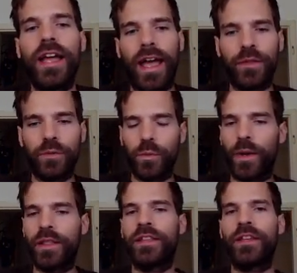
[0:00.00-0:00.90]
and
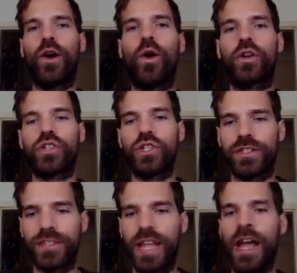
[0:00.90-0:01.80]
when the auction
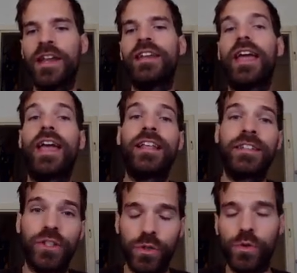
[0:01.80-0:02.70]
is done
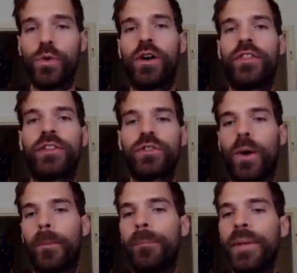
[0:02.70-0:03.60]
and you are the
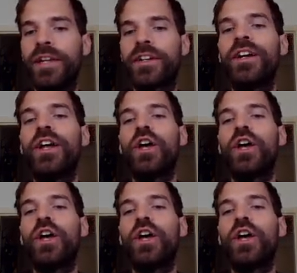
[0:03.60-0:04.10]
top bidder